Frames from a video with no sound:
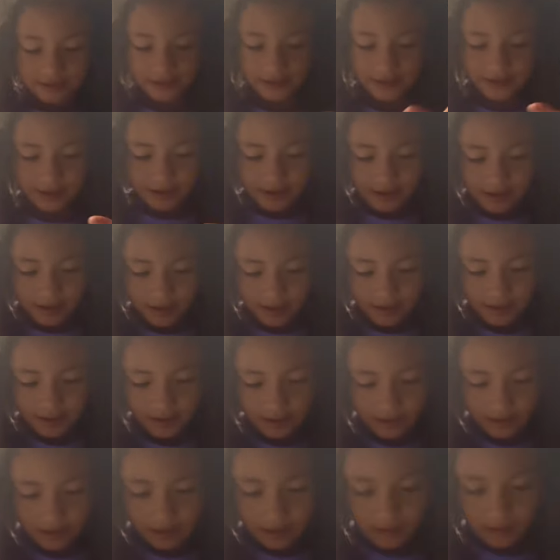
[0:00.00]
She poured it on top.
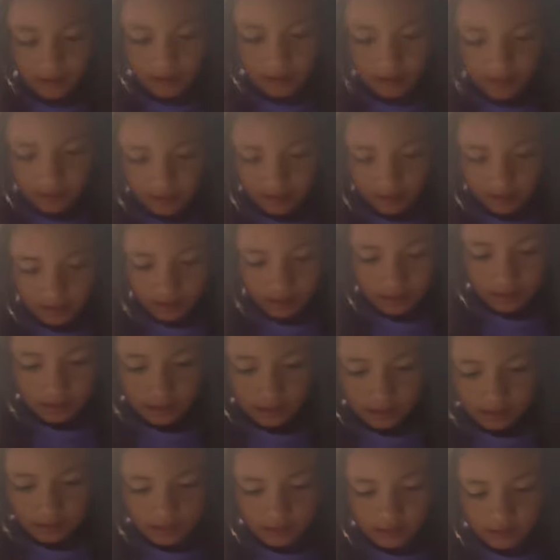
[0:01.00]
I know, baby, you just
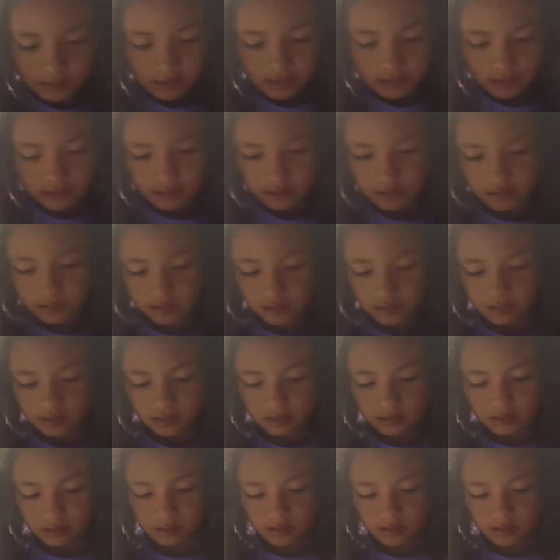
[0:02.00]
poured it on there.